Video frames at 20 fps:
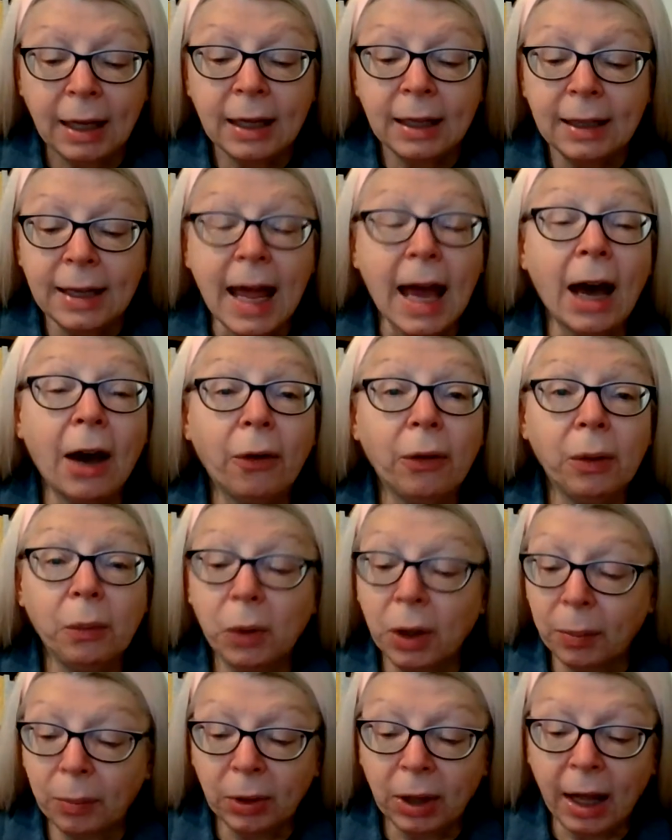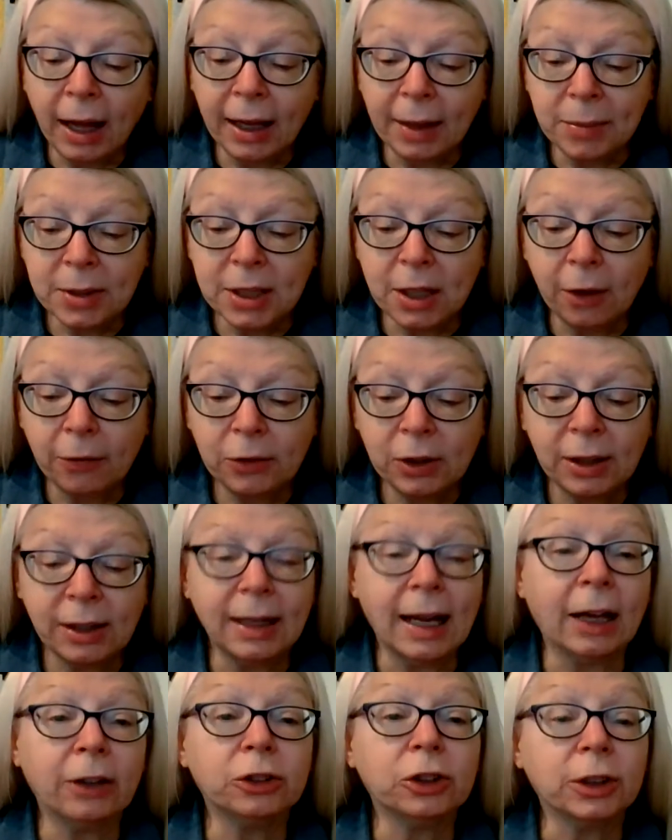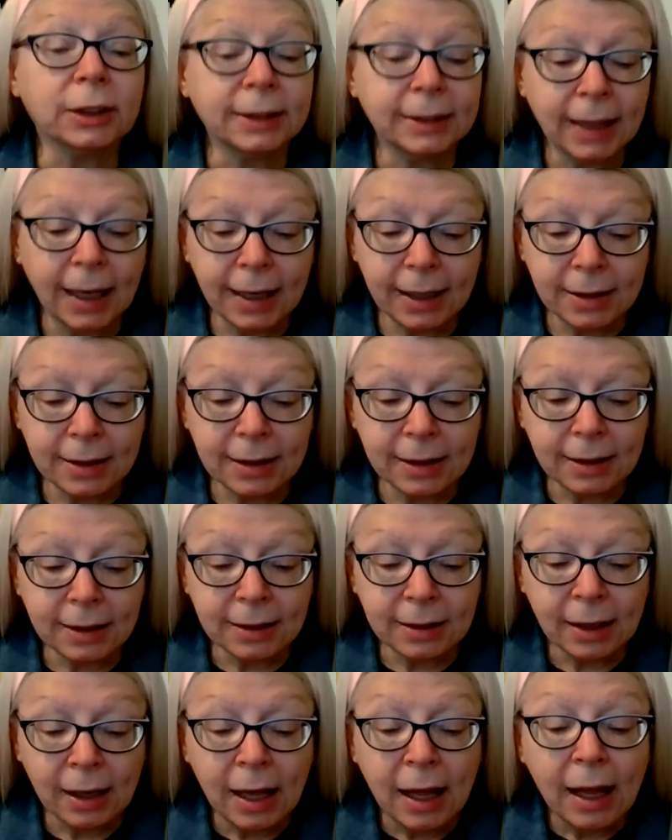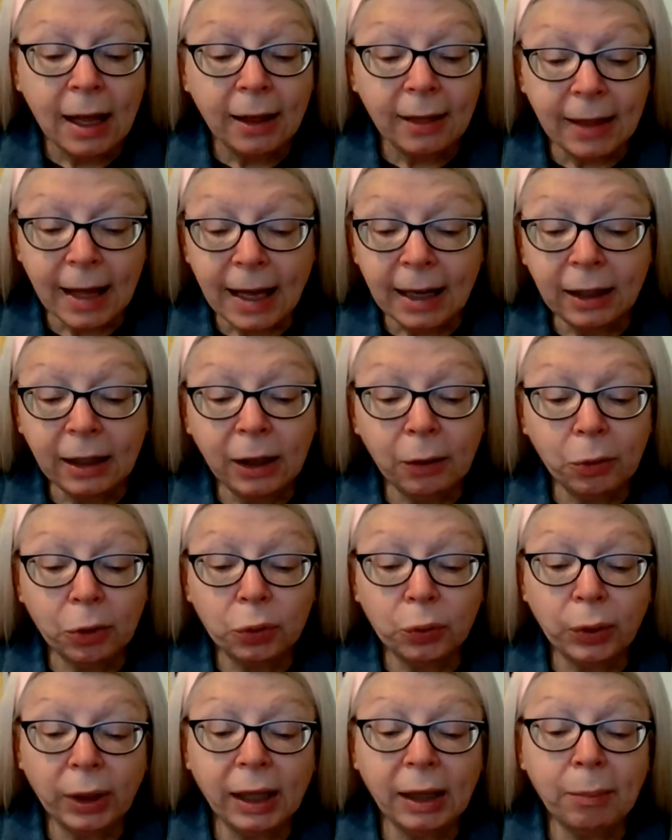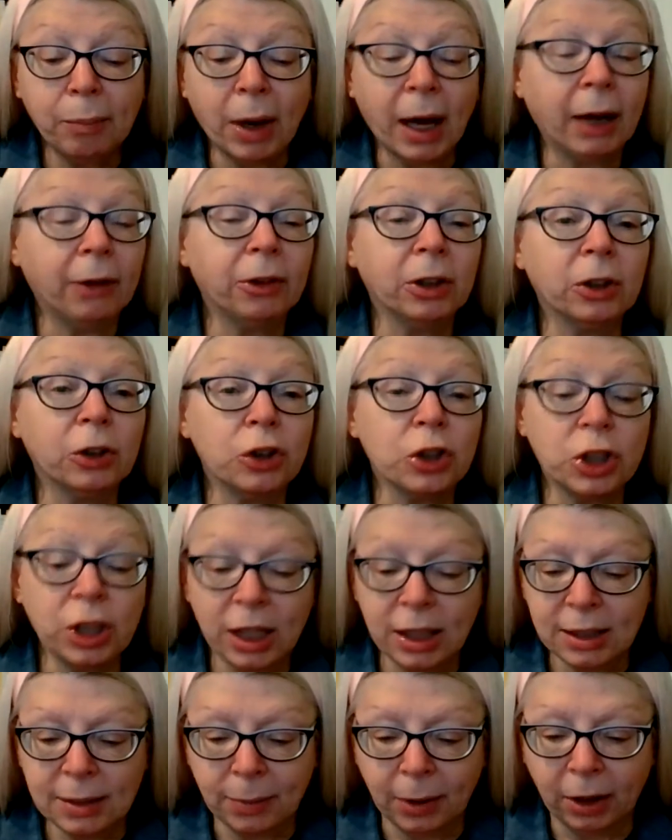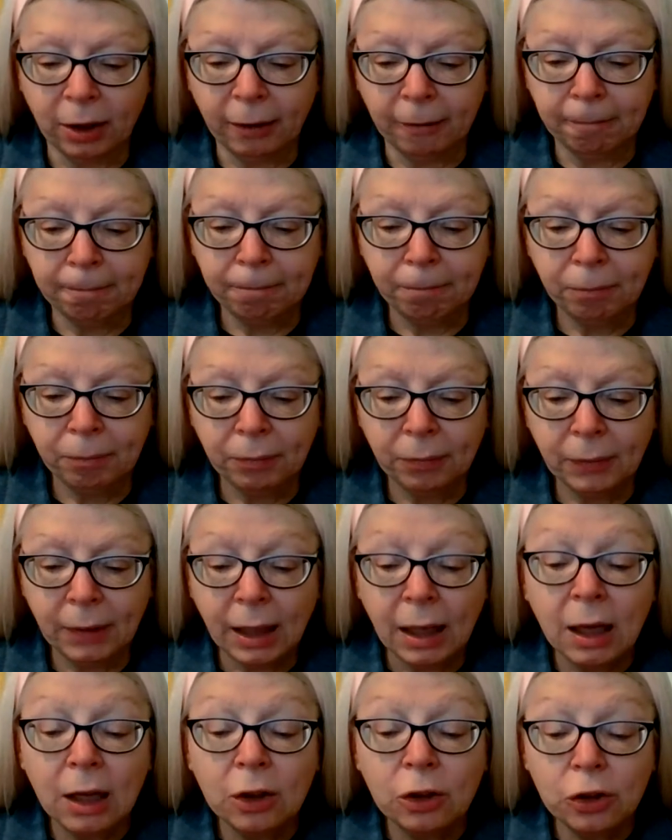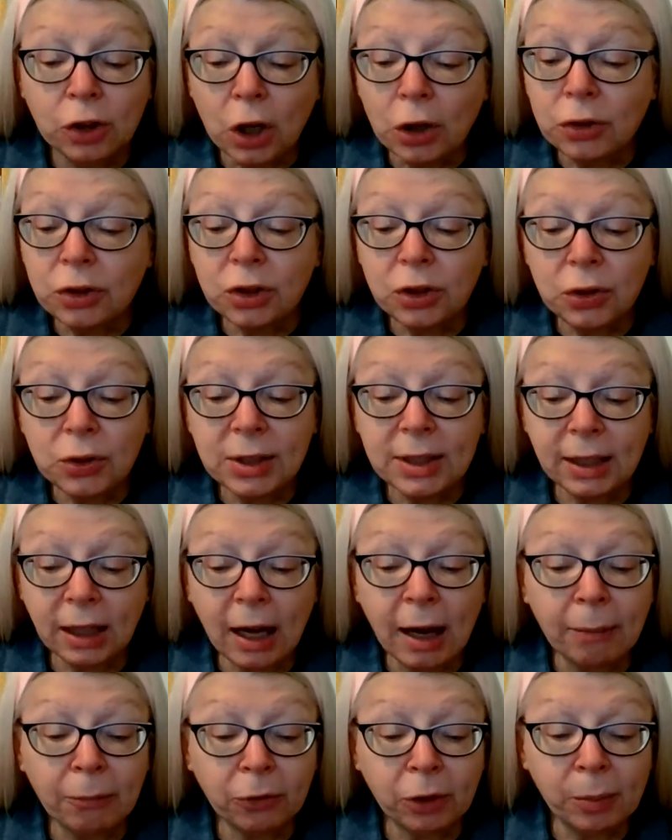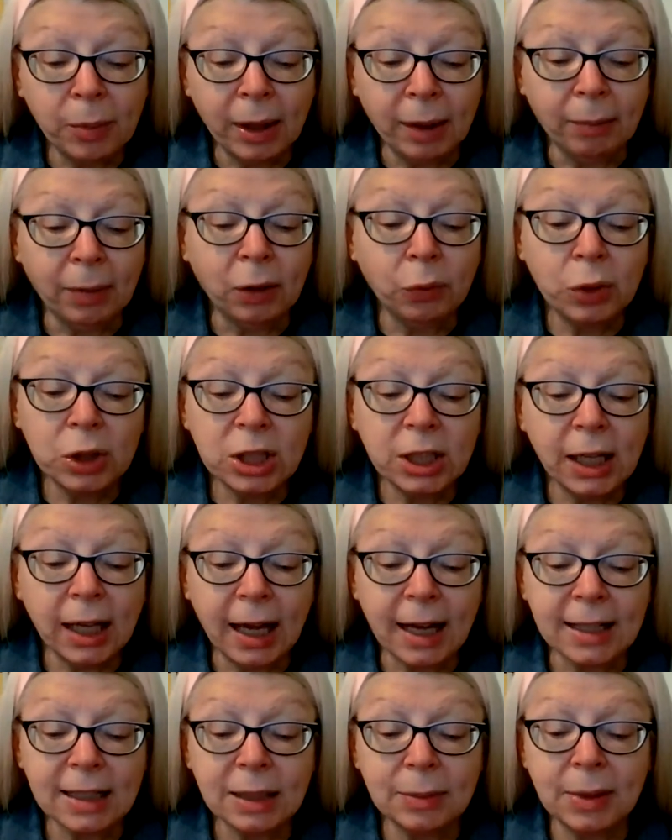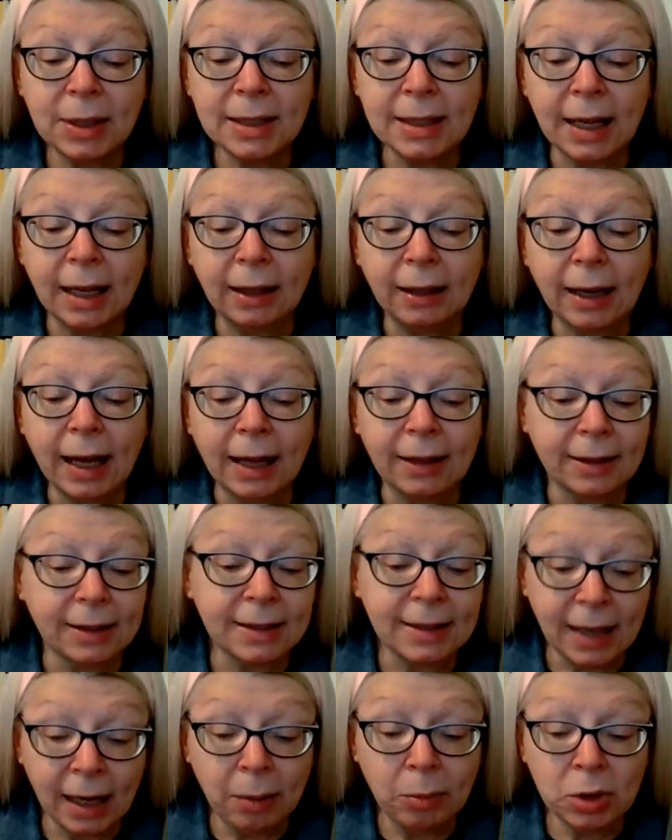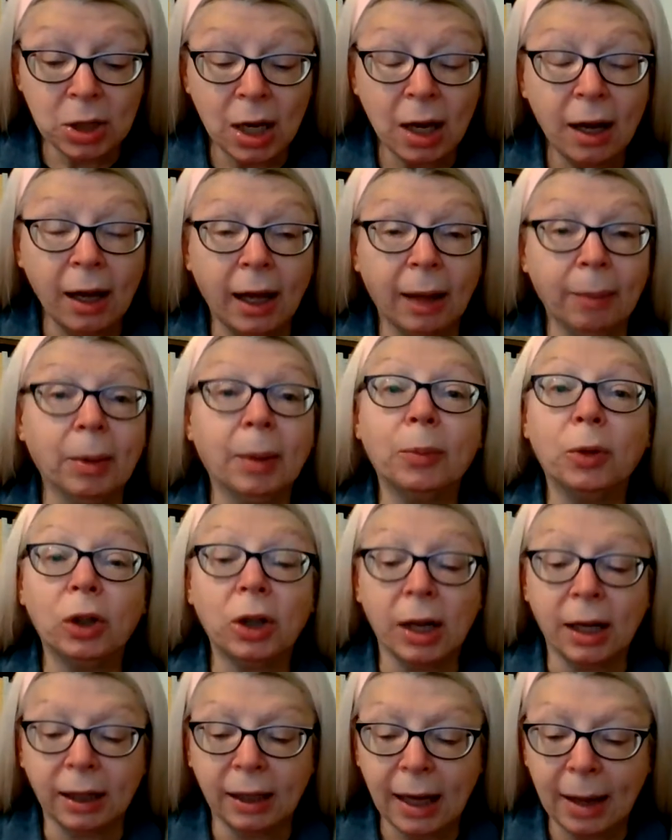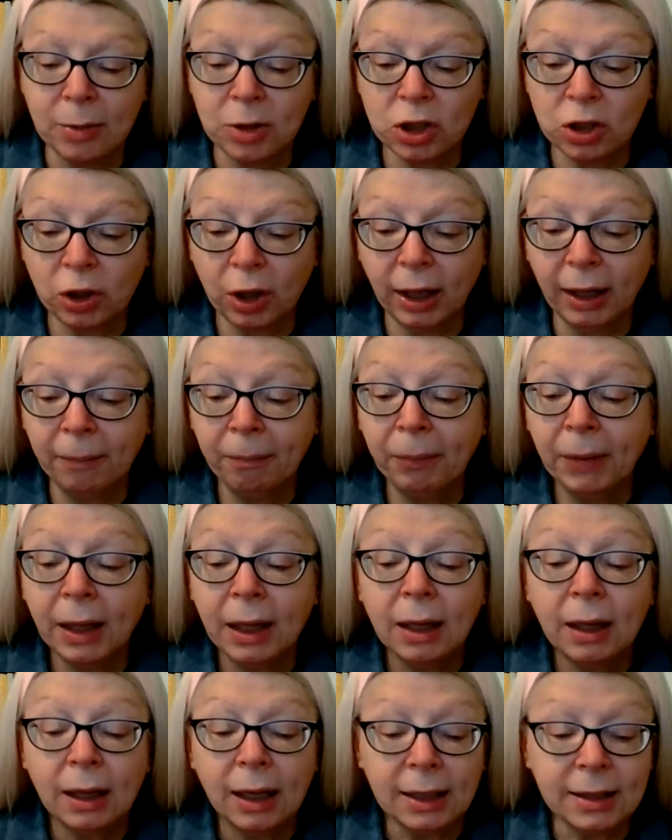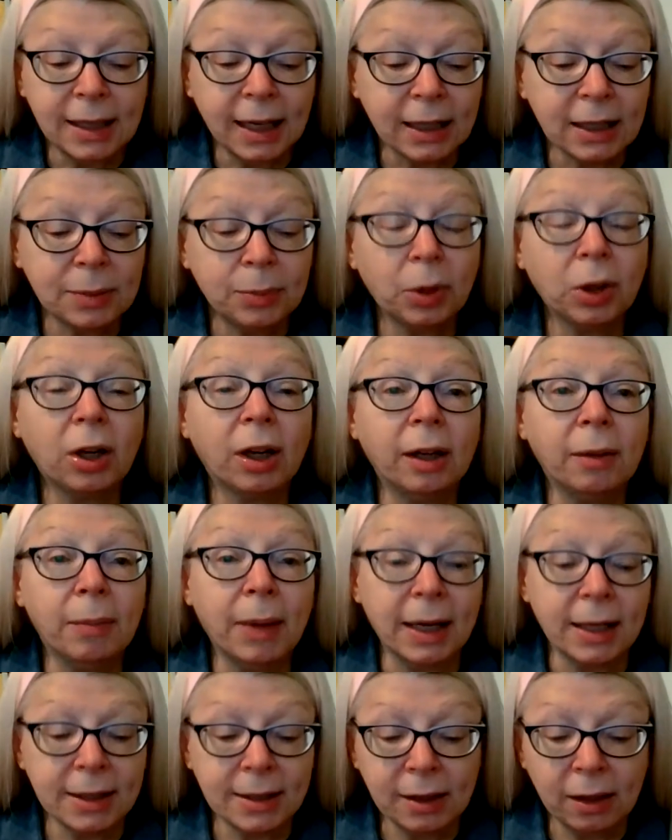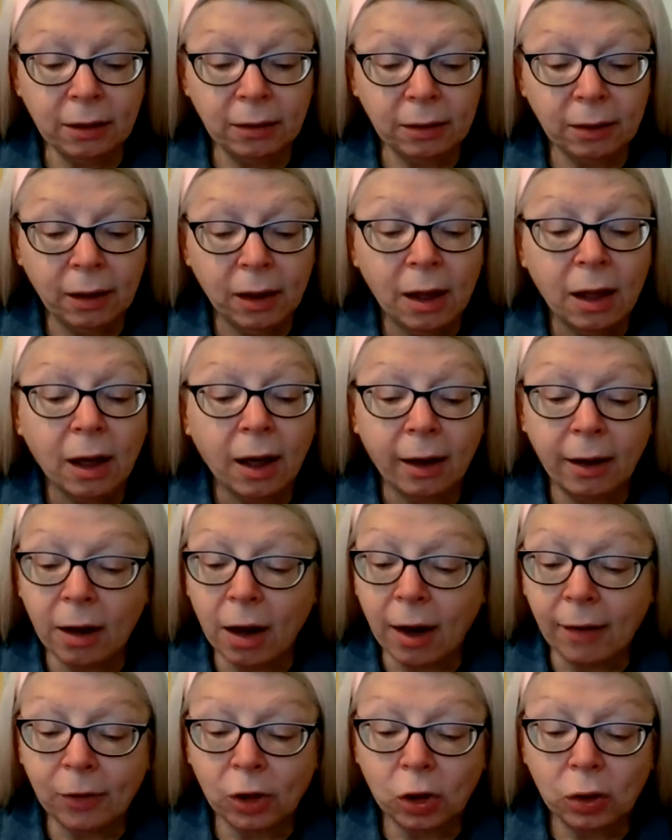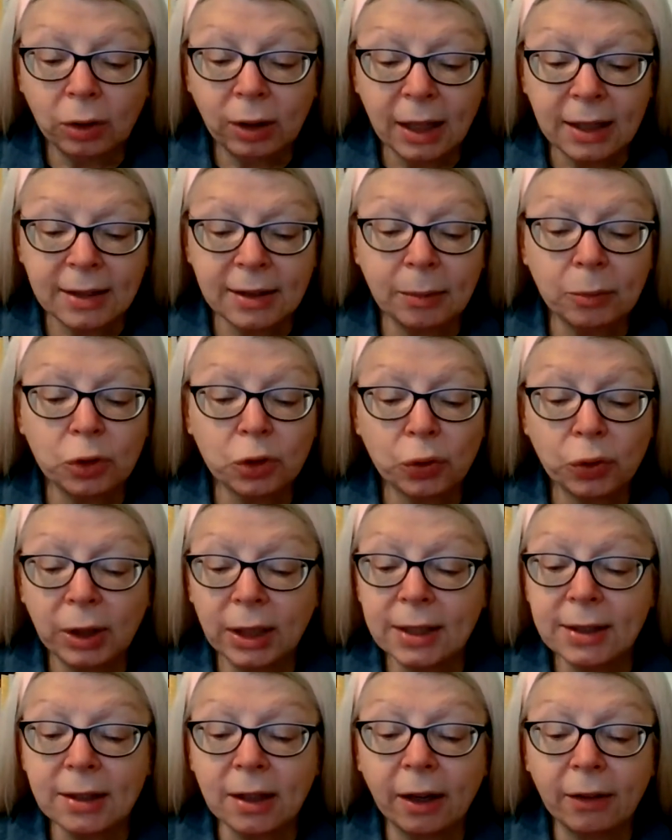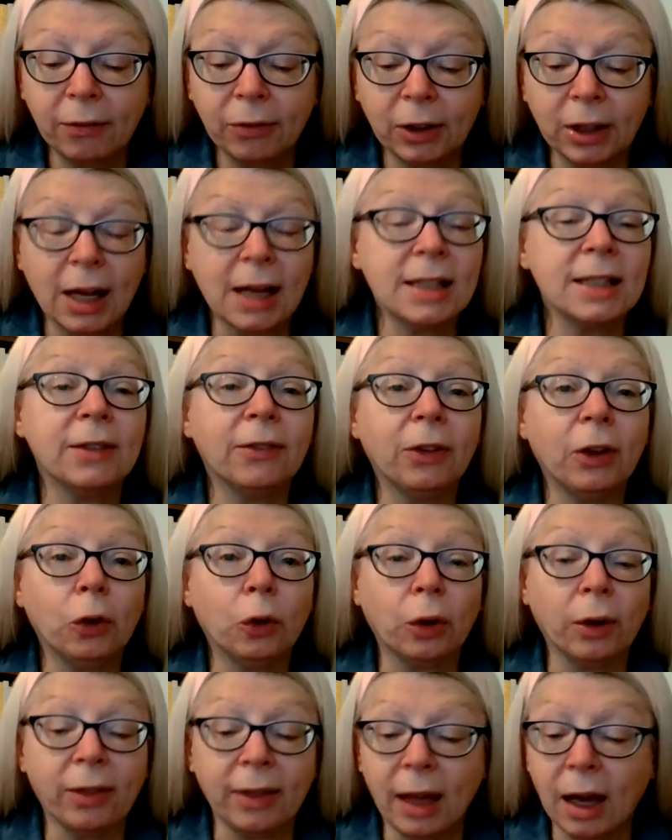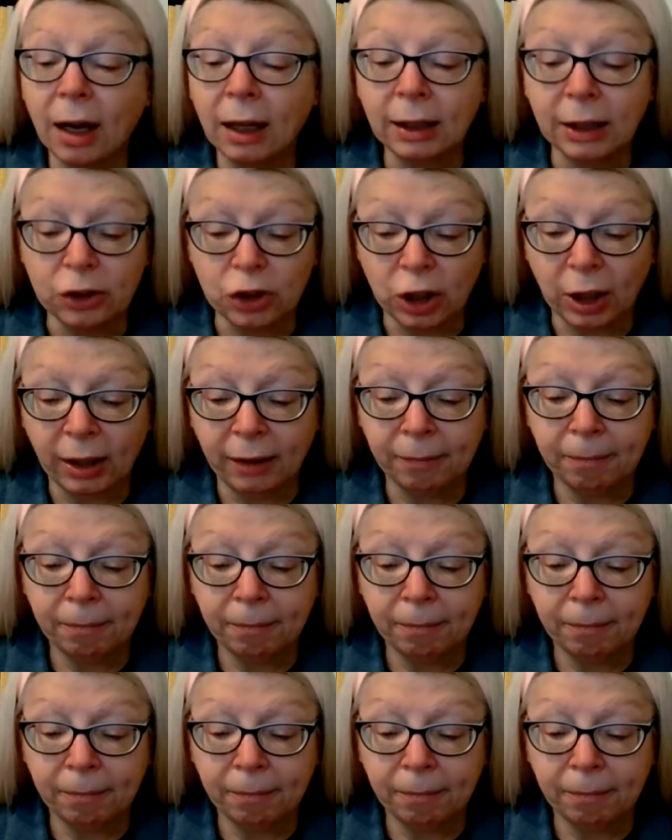Now he would apply himself to the natural sciences, then he would read Byron or Shakespeare. Notes used to come from him in which he asked to be sent at the same time a book on chemistry, a textbook on medicine, a novel, and some treatise on philosophy or theology.